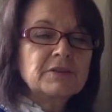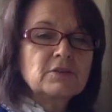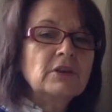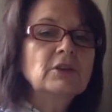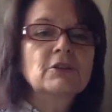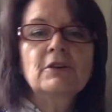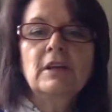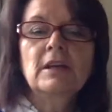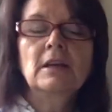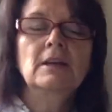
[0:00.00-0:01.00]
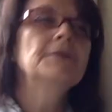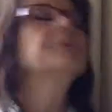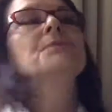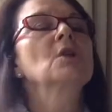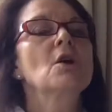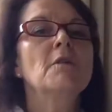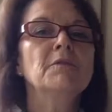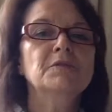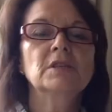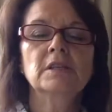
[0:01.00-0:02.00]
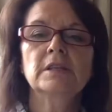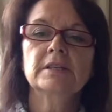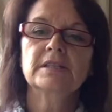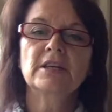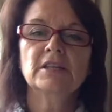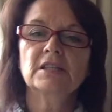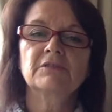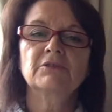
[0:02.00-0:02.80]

So are you looking confident and assertive,